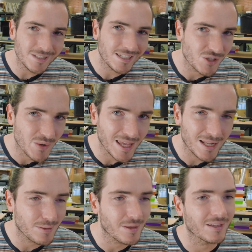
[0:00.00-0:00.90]
really doing
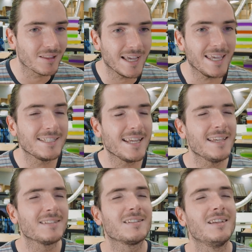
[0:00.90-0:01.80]
anything. Like, it
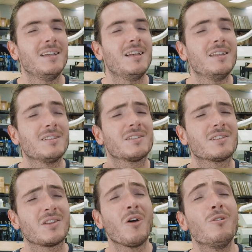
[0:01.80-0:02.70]
takes
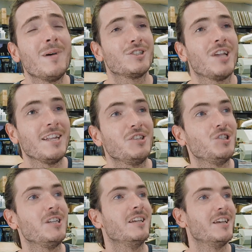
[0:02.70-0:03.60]
so much
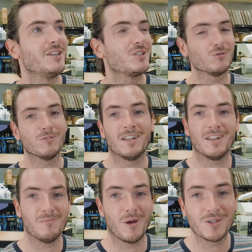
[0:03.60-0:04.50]
energy to run
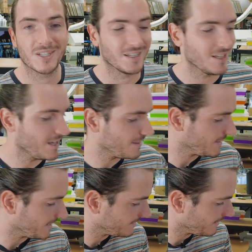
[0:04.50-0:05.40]
a motor
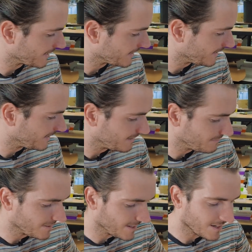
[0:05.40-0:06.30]
that like
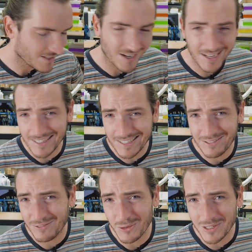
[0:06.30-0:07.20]
a tiny
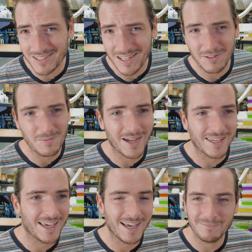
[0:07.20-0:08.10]
little 47 mic
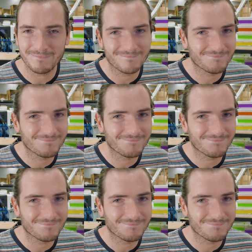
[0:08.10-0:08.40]
cap,